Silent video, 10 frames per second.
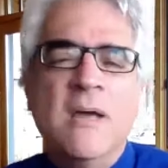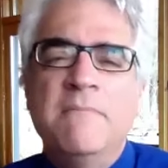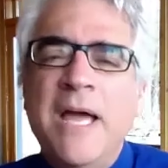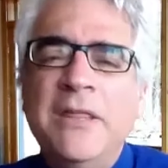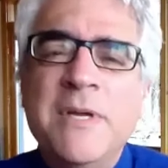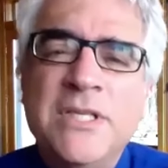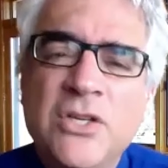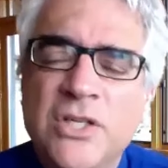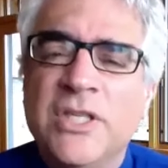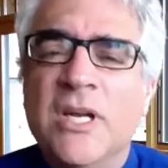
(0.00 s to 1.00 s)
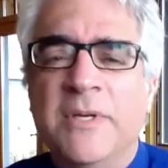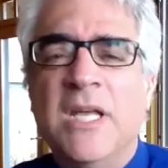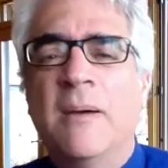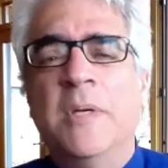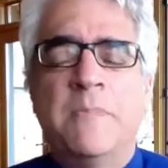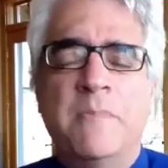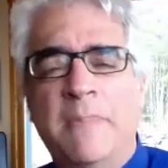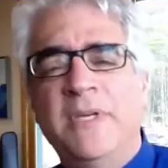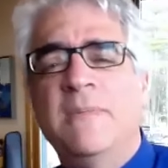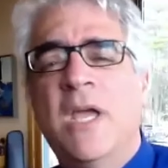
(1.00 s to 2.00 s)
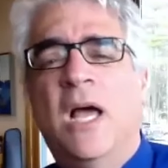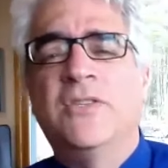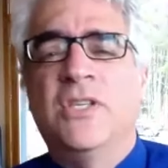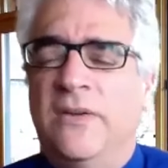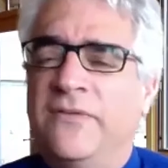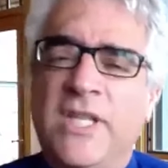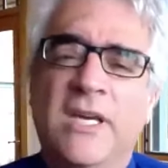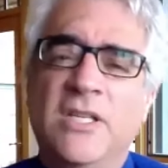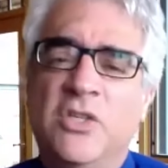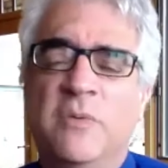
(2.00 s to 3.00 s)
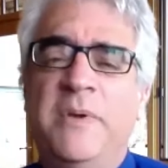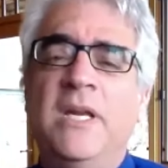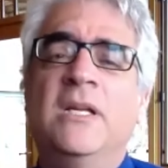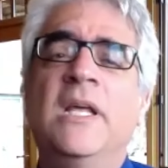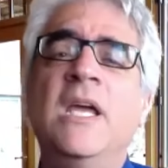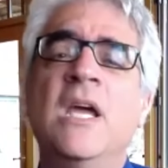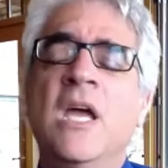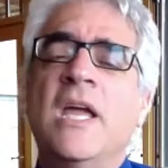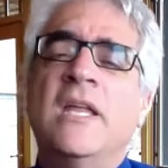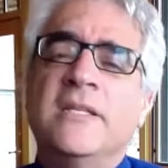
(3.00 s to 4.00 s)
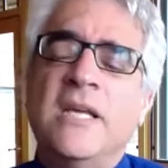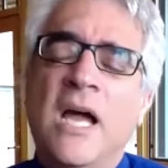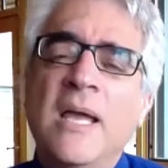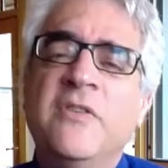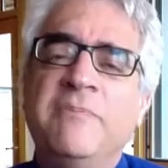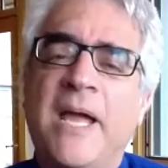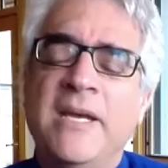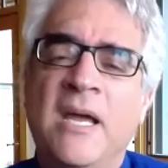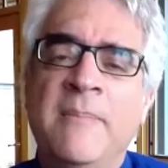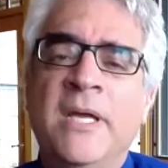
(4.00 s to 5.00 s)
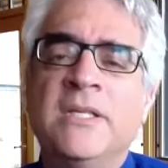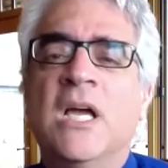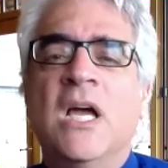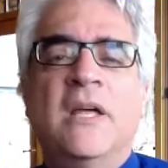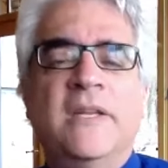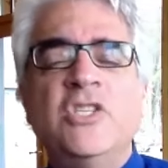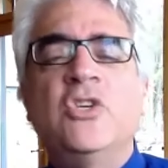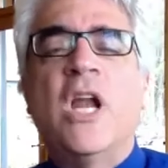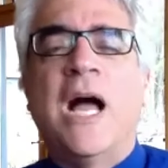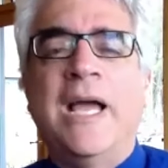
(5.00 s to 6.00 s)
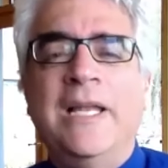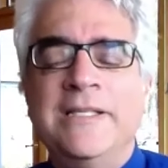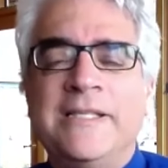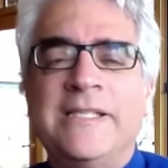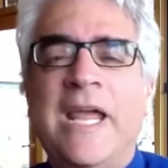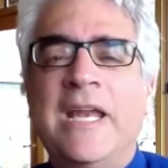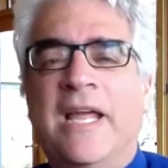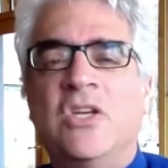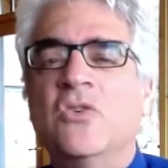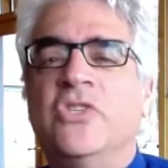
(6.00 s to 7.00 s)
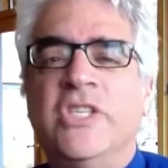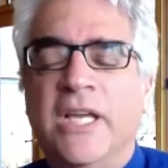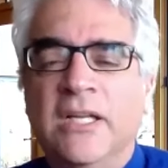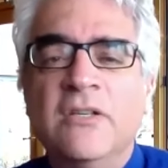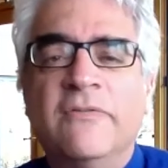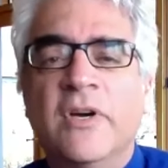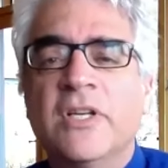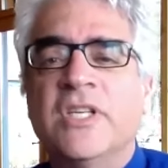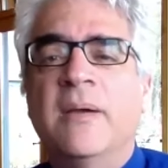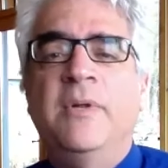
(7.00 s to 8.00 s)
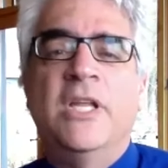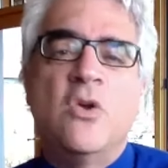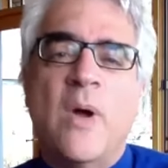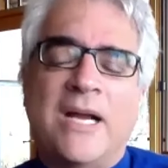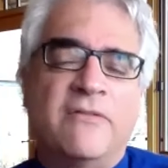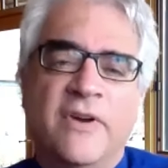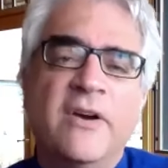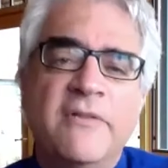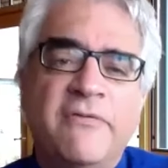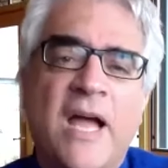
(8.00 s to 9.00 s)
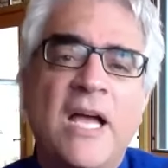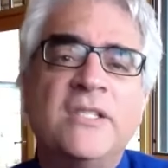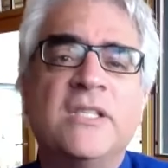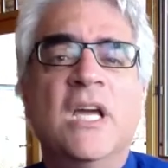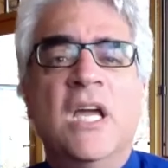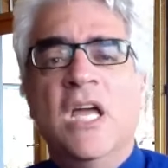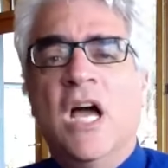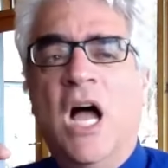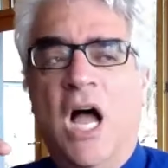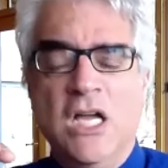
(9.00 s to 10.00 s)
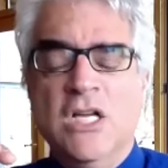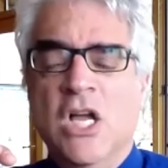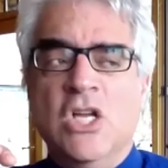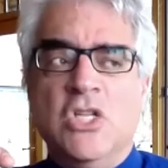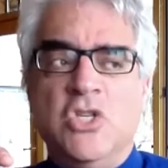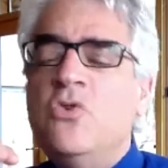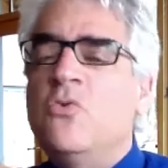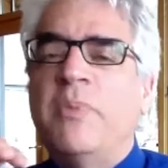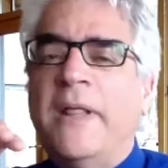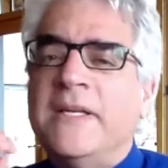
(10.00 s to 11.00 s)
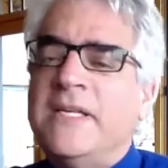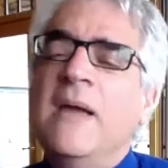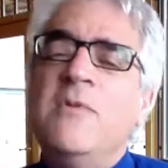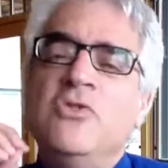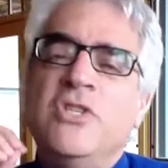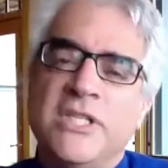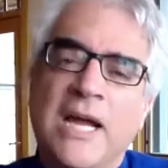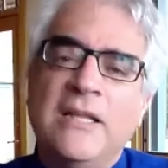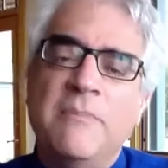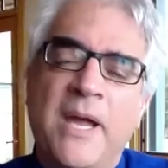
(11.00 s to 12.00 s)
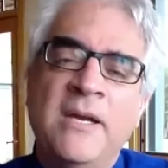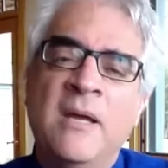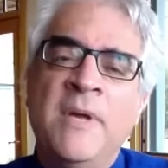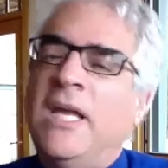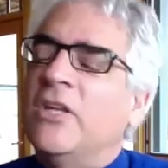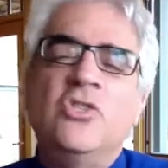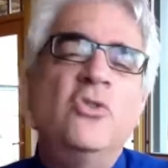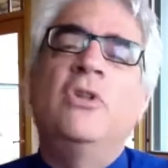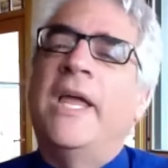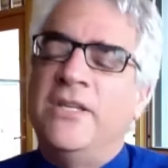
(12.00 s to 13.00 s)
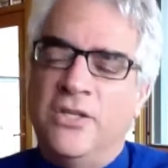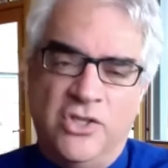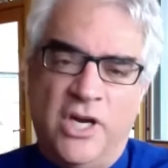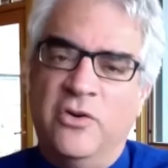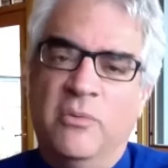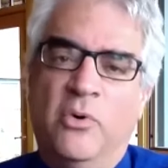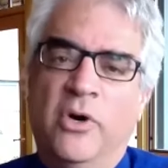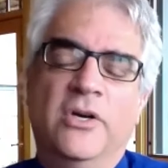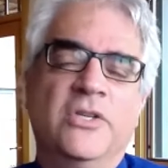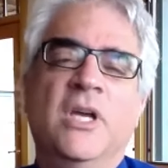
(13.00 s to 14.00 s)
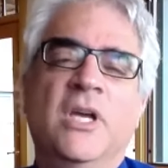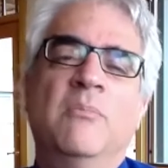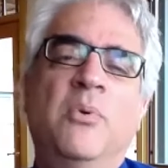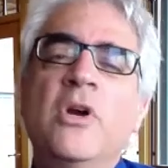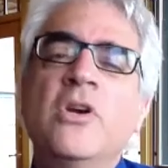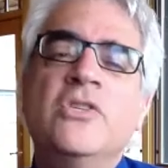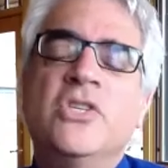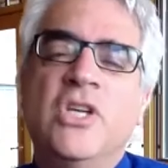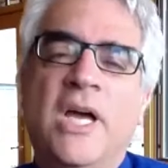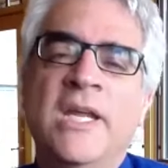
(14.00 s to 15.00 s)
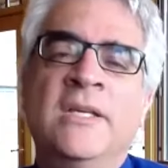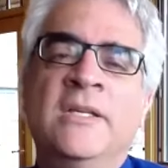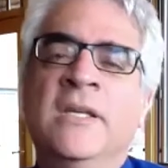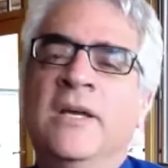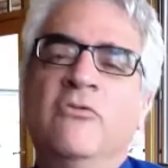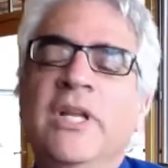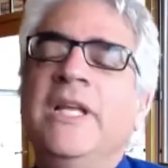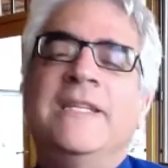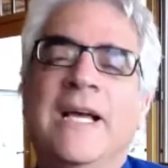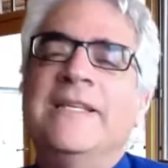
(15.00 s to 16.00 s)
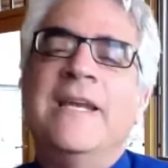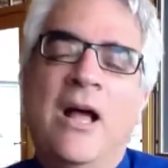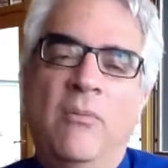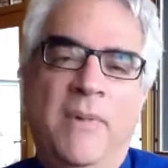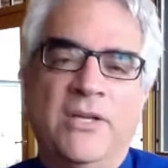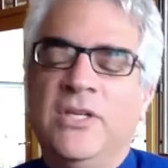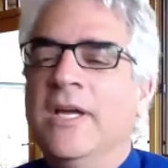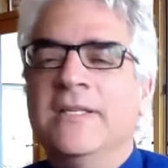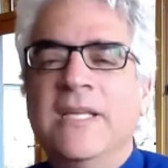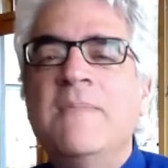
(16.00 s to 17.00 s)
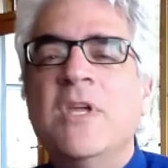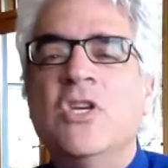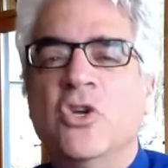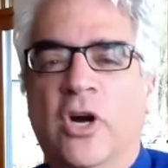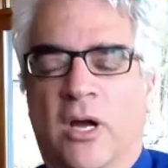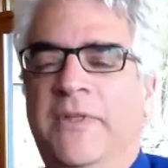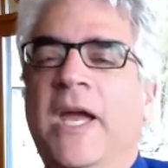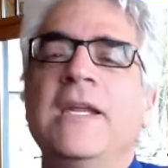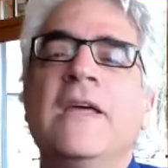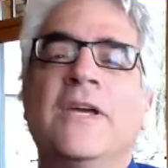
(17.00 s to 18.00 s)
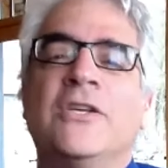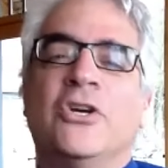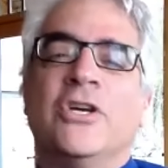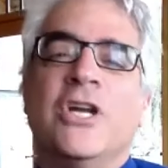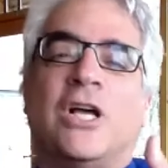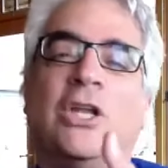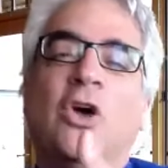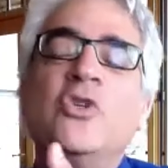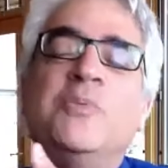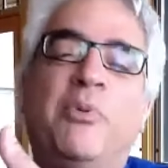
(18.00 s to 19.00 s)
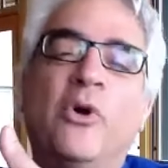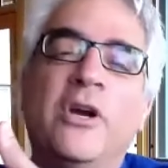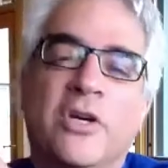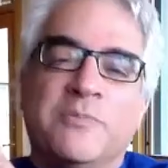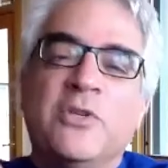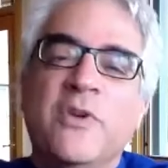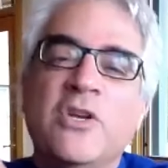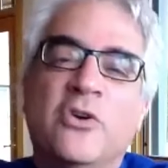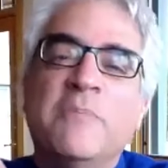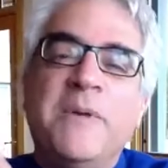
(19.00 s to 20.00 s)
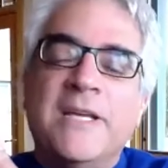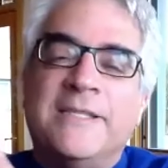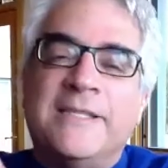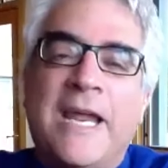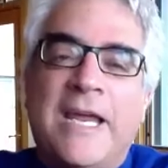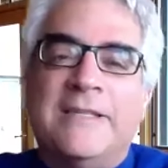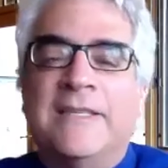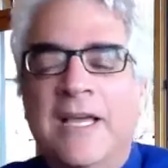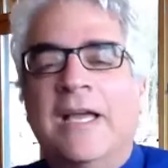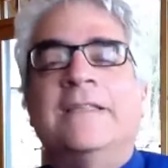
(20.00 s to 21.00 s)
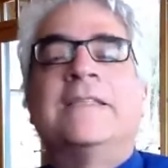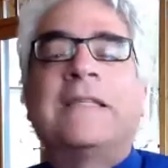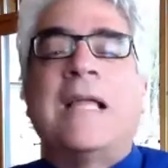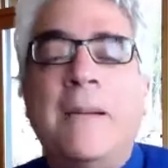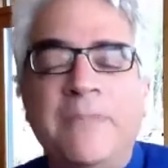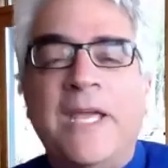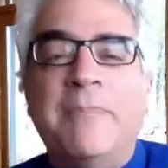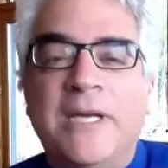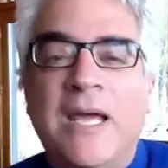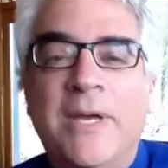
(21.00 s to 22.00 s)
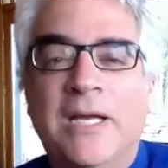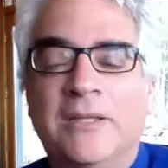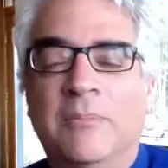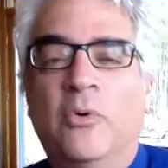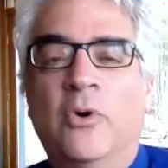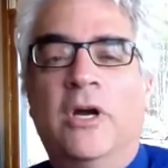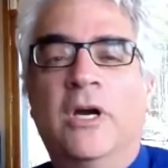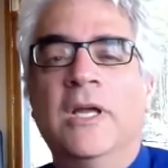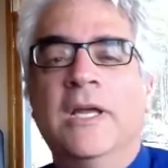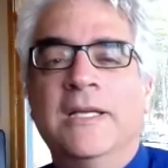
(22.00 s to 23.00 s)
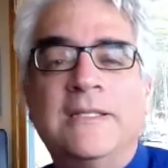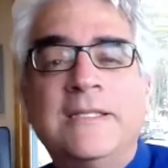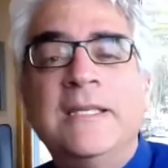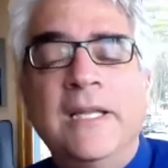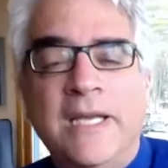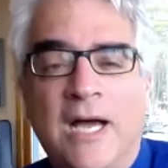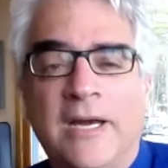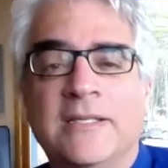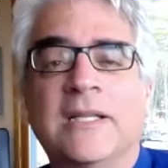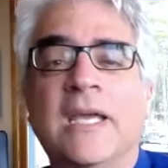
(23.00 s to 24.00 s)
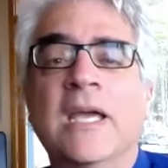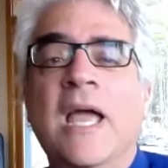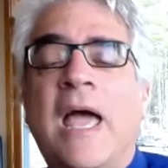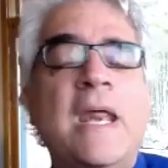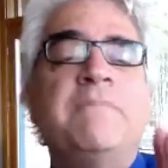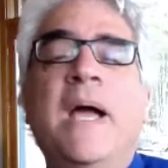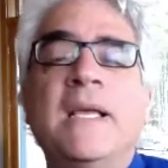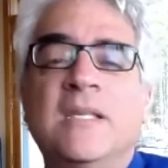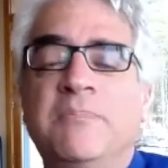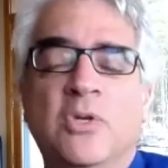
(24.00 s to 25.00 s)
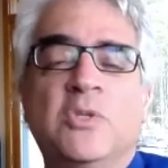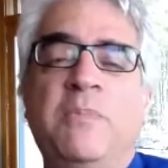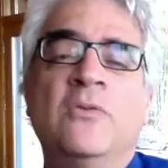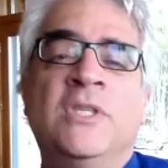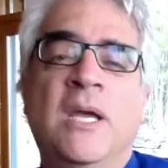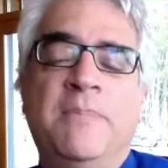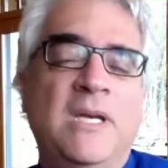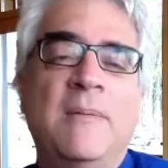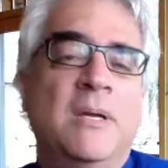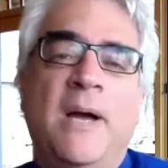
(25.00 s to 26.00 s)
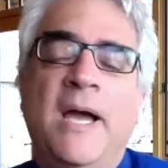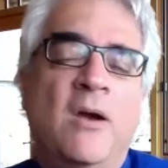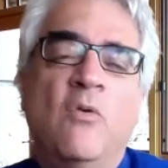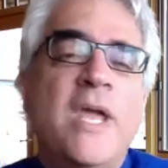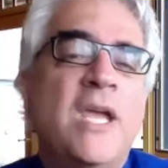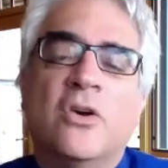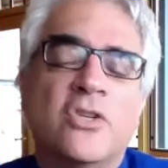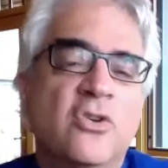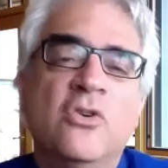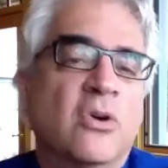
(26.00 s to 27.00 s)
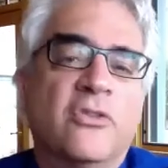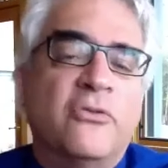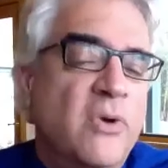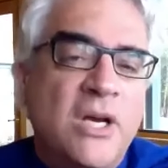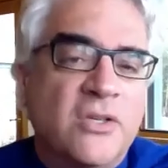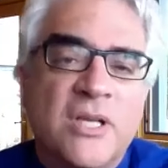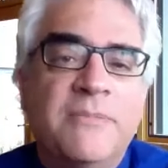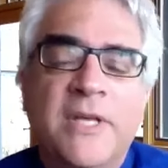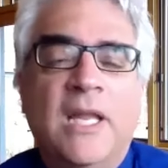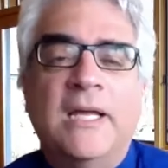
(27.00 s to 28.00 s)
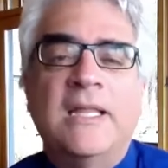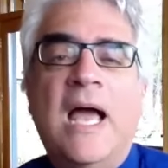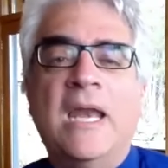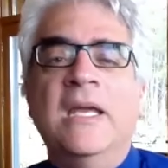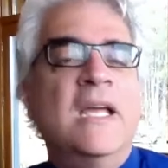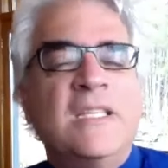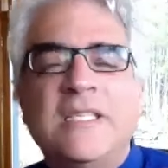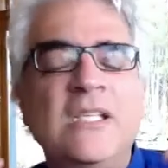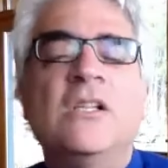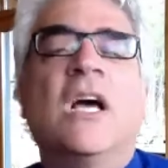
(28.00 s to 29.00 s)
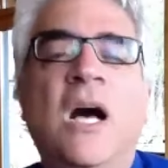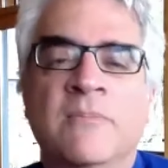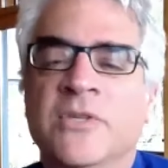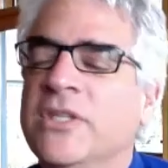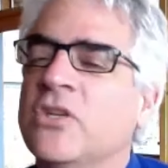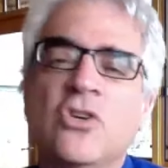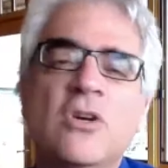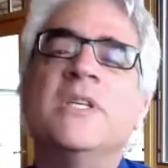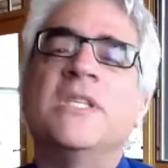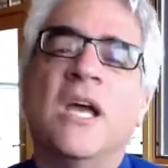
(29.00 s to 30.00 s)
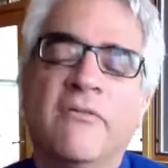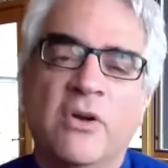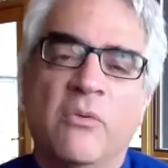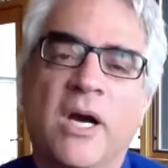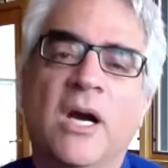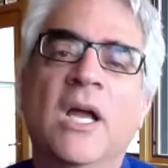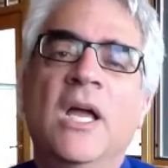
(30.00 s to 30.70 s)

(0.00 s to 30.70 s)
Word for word: Mathematicians and epidemi- epidemiologists have studied this repeatedly. In the times of pandemics, unless you're an island state like New Zealand, for example, and you act very fast, uh, you by the time you detect the pandemic, it's too late to shut your borders. Borders shutting really doesn't help much. Same in Europe. The idea that you're going to close borders between European states and stop the epidemic at the border is silly, honestly. And at best, it postpones the epidemic by a week or two or three or something like that. It still comes. The germ is everywhere.